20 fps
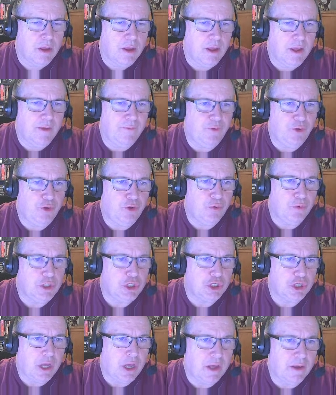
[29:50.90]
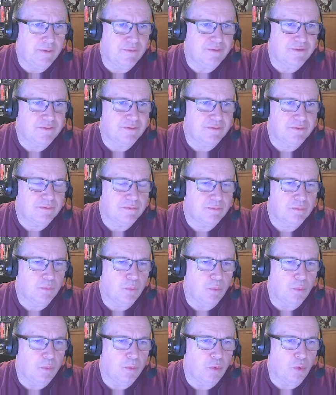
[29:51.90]
if you're doing shoves
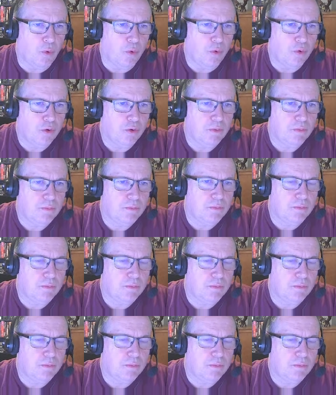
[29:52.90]
or